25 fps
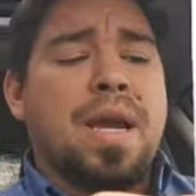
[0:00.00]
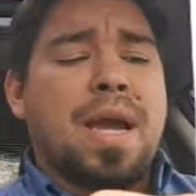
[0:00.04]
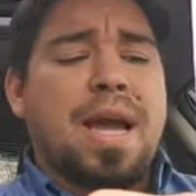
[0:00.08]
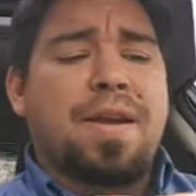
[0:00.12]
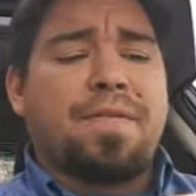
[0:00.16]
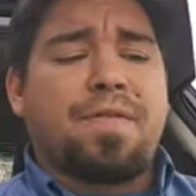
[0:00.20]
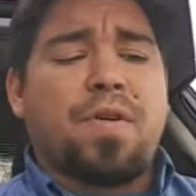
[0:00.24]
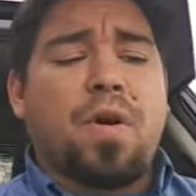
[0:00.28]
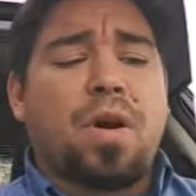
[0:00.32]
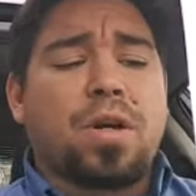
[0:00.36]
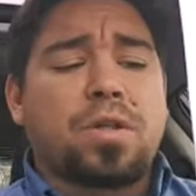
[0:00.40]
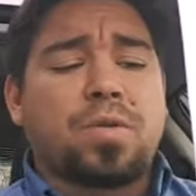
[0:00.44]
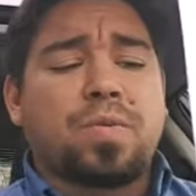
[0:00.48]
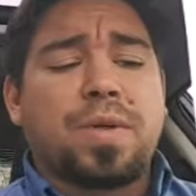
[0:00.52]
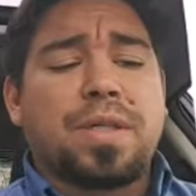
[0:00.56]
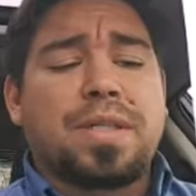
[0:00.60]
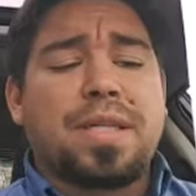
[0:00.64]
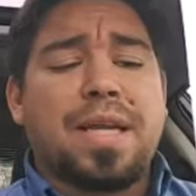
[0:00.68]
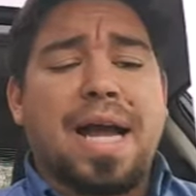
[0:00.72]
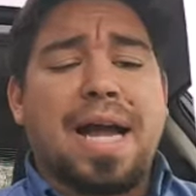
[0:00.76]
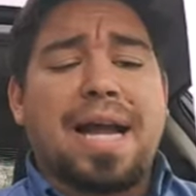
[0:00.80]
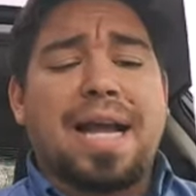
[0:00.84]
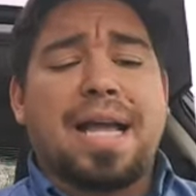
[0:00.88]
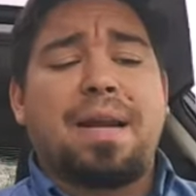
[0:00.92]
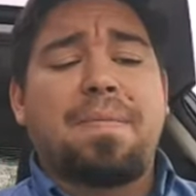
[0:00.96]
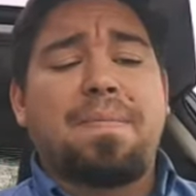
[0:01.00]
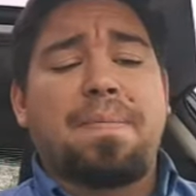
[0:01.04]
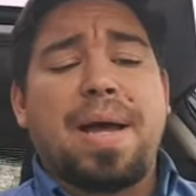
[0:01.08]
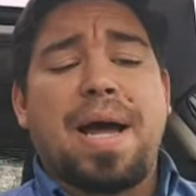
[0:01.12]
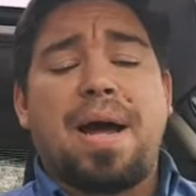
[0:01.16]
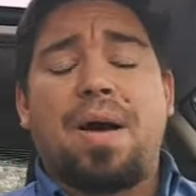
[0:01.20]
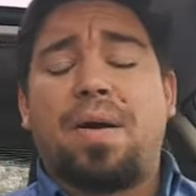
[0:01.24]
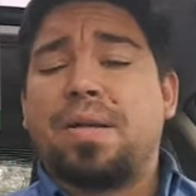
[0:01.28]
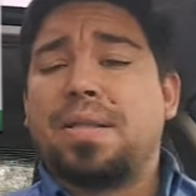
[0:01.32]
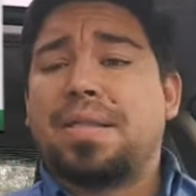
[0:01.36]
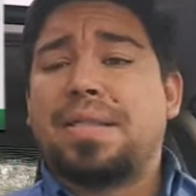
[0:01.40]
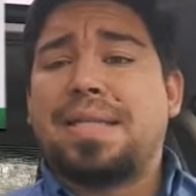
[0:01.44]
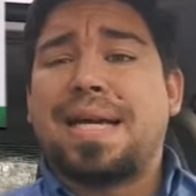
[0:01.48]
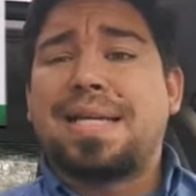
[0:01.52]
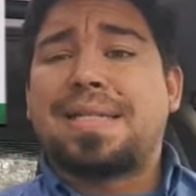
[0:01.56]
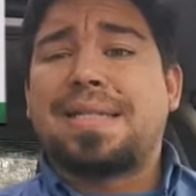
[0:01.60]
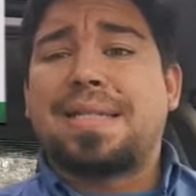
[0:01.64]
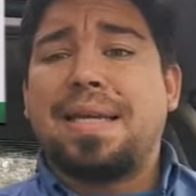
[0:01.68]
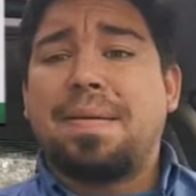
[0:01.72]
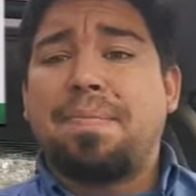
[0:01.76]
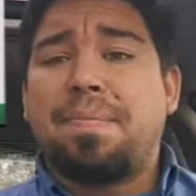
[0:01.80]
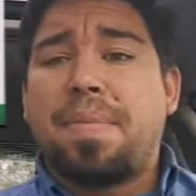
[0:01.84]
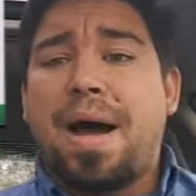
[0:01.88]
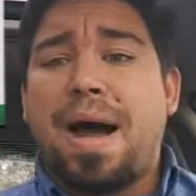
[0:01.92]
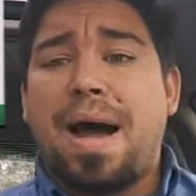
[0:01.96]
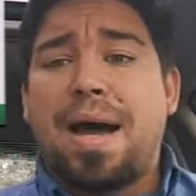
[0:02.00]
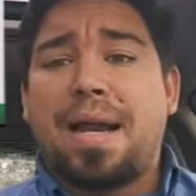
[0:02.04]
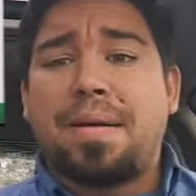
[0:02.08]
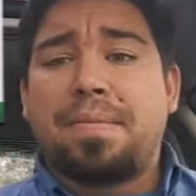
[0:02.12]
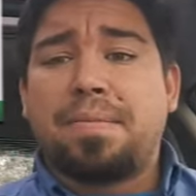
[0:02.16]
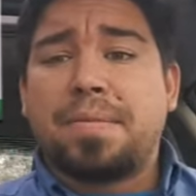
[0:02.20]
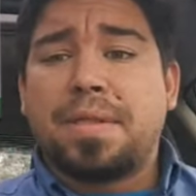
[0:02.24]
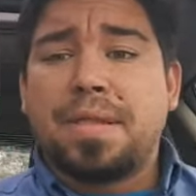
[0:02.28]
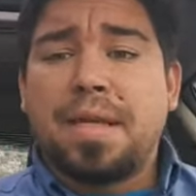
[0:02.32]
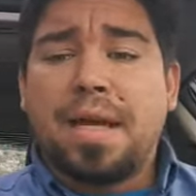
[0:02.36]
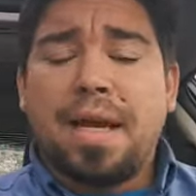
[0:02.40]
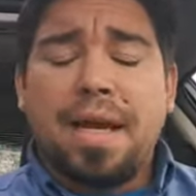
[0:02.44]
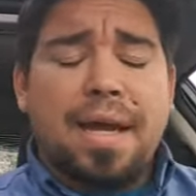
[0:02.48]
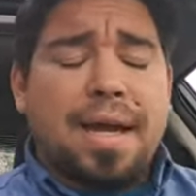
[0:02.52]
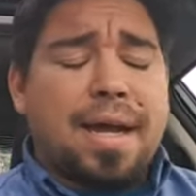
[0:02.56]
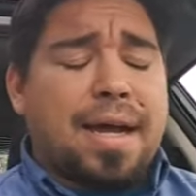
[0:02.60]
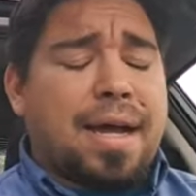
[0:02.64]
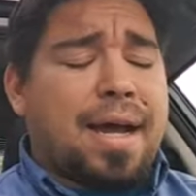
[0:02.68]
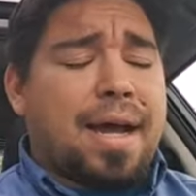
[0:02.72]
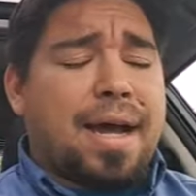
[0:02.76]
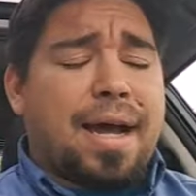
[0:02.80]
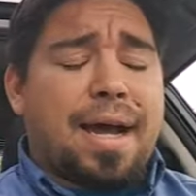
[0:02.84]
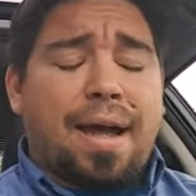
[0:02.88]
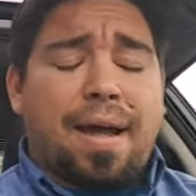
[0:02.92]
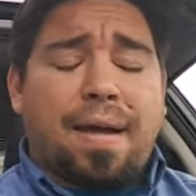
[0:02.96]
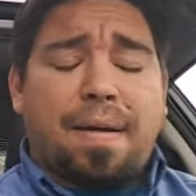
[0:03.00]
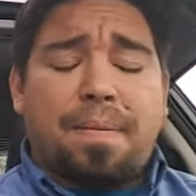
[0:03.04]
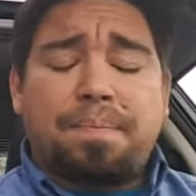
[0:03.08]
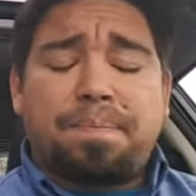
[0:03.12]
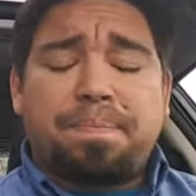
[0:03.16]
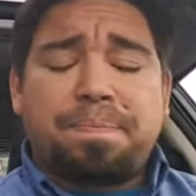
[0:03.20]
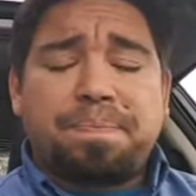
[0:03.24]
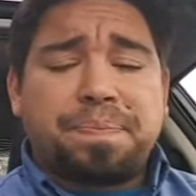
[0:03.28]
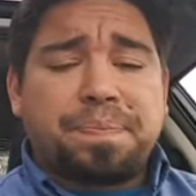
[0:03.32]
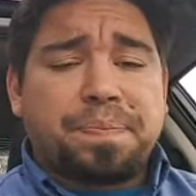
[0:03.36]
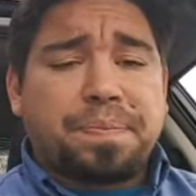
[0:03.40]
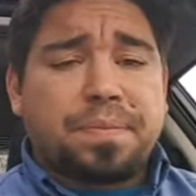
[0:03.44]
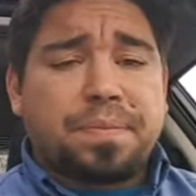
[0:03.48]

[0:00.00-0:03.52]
And of course, we're talking about Dusty Bottoms, the